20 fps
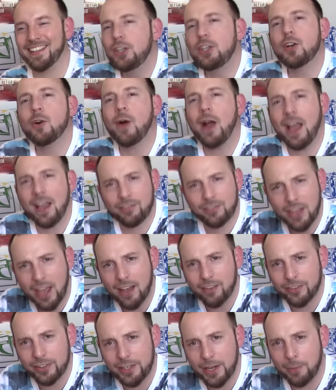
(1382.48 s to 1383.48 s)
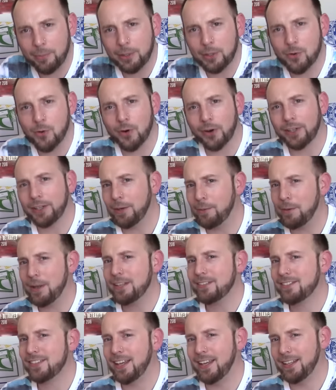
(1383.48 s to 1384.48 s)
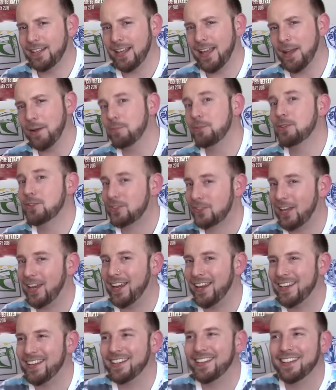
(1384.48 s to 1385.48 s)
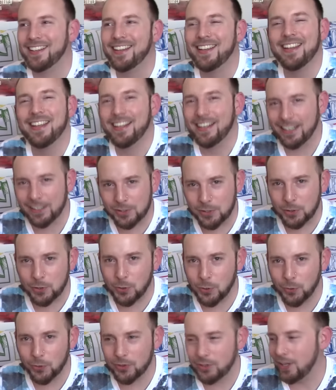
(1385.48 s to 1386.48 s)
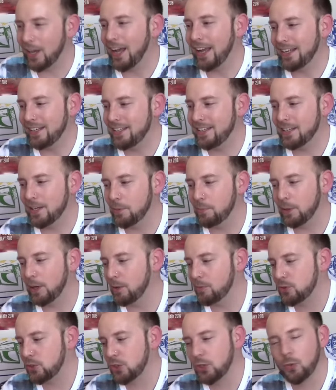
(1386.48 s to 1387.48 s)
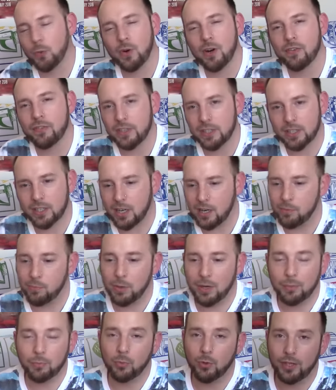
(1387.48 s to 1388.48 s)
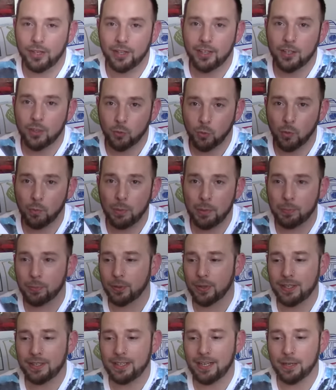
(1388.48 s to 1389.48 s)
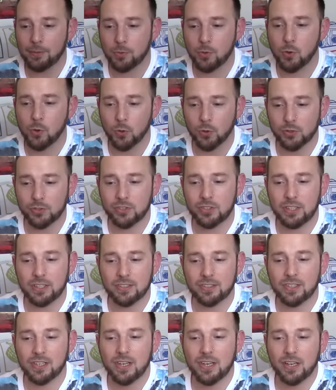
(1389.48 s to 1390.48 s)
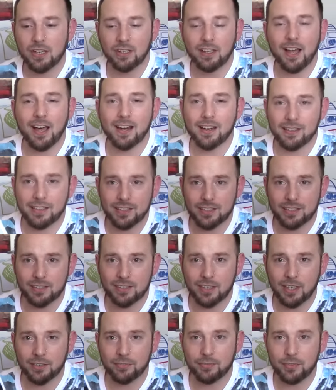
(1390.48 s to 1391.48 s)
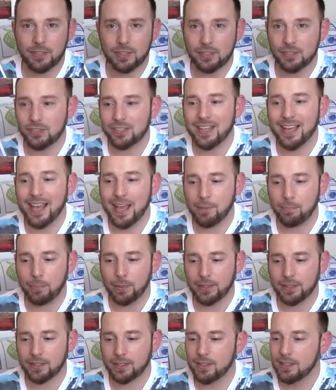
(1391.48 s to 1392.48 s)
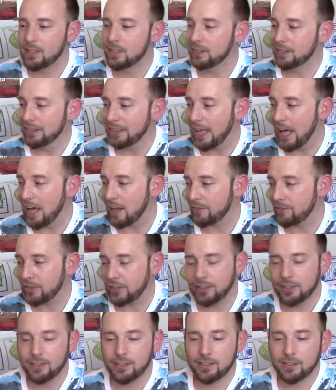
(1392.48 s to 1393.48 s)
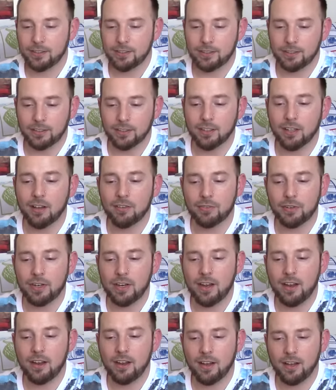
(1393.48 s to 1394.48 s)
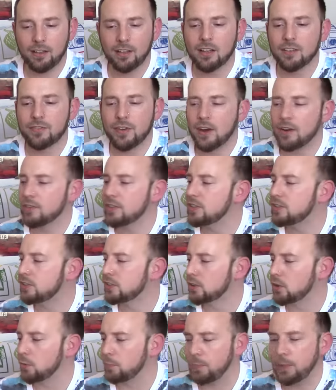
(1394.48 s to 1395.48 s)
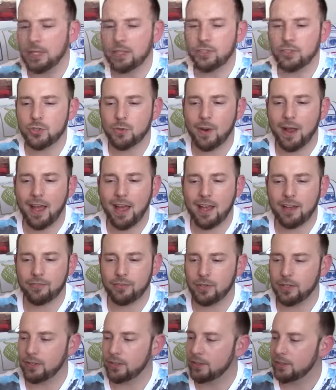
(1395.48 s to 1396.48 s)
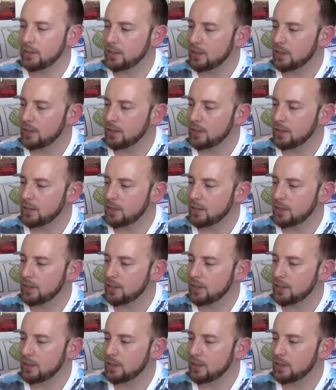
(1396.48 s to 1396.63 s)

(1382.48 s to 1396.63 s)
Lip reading: You don't have to have a Demogorgon. I'm not saying that. I'm just saying that's a cool idea, but I'm sure whatever you come up with will be pretty damn cool since a lot of this stuff is epic. A lot of it. I love every single piece you have here.